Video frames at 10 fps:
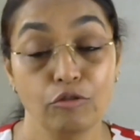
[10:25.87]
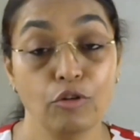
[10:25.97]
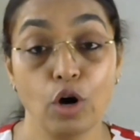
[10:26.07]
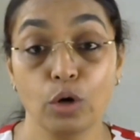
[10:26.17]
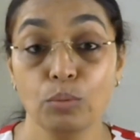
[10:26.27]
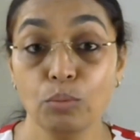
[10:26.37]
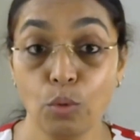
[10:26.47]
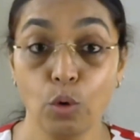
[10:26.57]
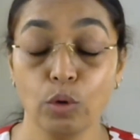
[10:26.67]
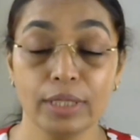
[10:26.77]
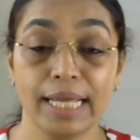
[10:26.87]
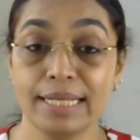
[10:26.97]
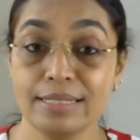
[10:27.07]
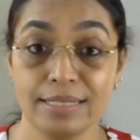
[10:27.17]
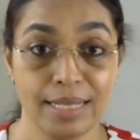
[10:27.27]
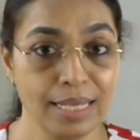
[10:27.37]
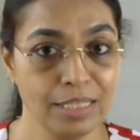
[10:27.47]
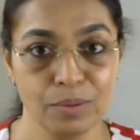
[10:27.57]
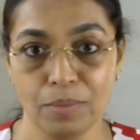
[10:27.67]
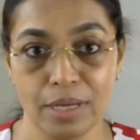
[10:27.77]
For more than
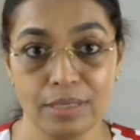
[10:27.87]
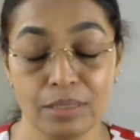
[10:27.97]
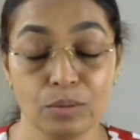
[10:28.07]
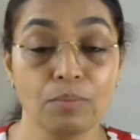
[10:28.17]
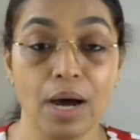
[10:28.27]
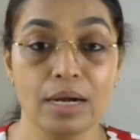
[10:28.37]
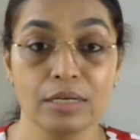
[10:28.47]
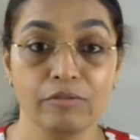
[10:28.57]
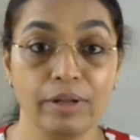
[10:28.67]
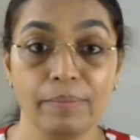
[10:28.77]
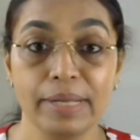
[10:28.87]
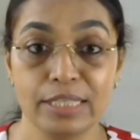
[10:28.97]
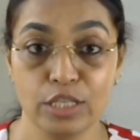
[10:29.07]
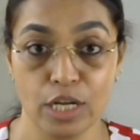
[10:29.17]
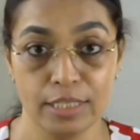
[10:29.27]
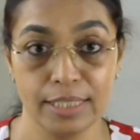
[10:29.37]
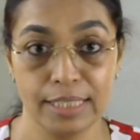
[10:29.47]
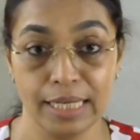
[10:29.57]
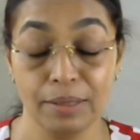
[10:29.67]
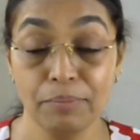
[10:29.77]
6 months, Mars will be
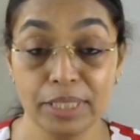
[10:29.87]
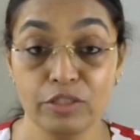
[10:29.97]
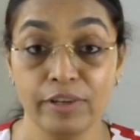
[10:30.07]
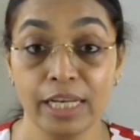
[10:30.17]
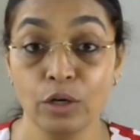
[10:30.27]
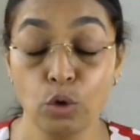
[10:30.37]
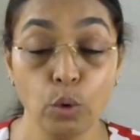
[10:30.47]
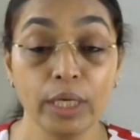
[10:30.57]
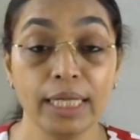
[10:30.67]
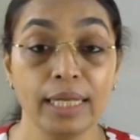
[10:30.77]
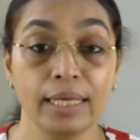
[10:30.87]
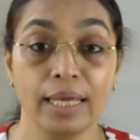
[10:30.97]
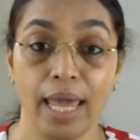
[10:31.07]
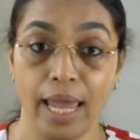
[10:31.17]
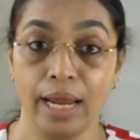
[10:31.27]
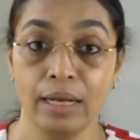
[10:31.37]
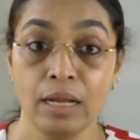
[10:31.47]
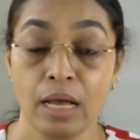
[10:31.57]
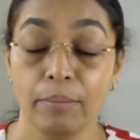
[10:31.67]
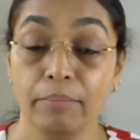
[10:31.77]
transiting between Rohini
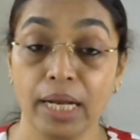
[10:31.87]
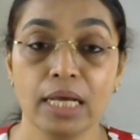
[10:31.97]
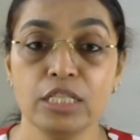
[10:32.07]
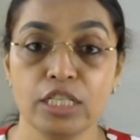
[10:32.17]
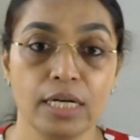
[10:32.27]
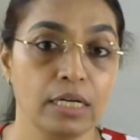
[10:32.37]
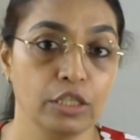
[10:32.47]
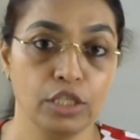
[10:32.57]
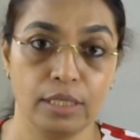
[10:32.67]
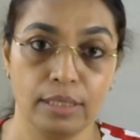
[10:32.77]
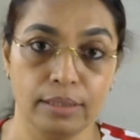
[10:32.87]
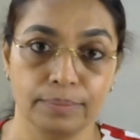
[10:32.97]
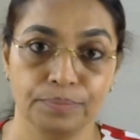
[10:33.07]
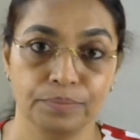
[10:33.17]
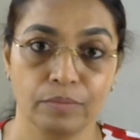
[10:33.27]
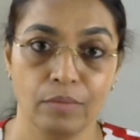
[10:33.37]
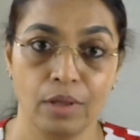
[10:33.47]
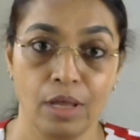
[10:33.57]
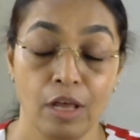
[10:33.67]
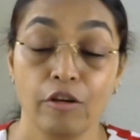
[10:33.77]
and Mrigashira Nakshatra.
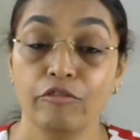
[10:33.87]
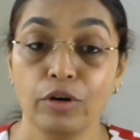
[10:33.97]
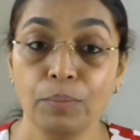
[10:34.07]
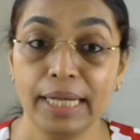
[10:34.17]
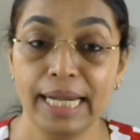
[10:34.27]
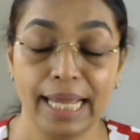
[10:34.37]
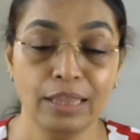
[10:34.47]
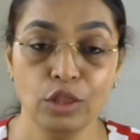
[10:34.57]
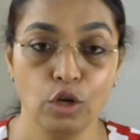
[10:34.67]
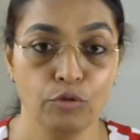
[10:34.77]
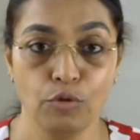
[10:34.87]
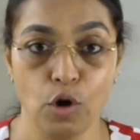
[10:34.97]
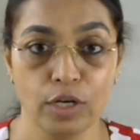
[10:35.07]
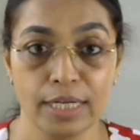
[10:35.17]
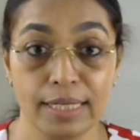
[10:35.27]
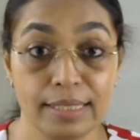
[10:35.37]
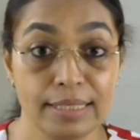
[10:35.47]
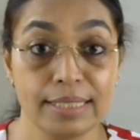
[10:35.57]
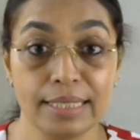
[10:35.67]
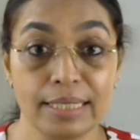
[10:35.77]
From 10th of
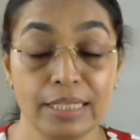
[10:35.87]
August till